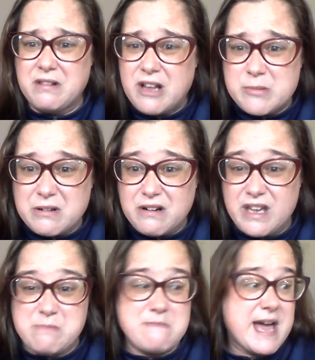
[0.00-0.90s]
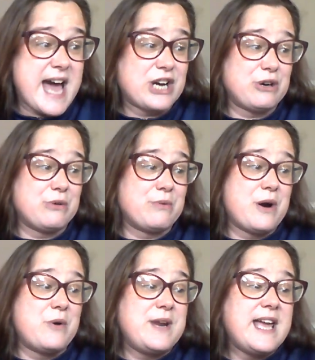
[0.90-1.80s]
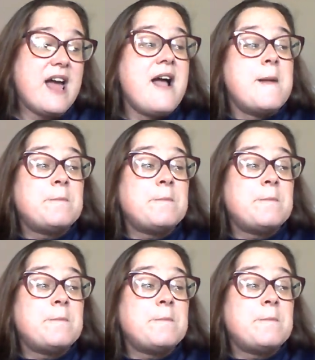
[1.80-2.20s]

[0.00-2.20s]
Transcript: blubbery macaroni,